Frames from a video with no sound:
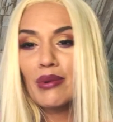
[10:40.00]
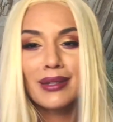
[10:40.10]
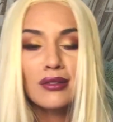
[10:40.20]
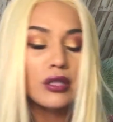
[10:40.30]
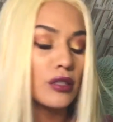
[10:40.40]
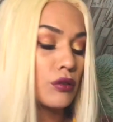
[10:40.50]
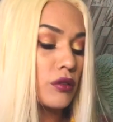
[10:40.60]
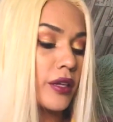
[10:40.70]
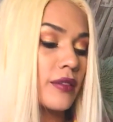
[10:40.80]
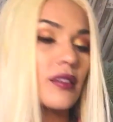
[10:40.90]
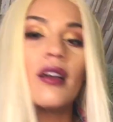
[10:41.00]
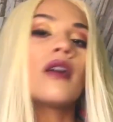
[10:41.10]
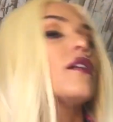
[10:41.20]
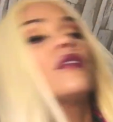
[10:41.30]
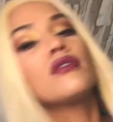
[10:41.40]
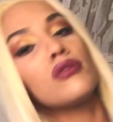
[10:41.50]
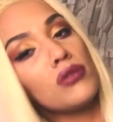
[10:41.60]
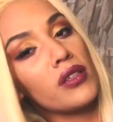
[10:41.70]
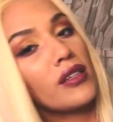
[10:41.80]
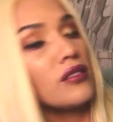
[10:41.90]
takes 2 seconds. 2
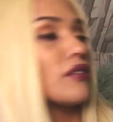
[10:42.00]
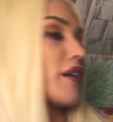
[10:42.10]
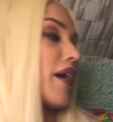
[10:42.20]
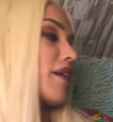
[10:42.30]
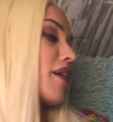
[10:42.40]
seconds, okay?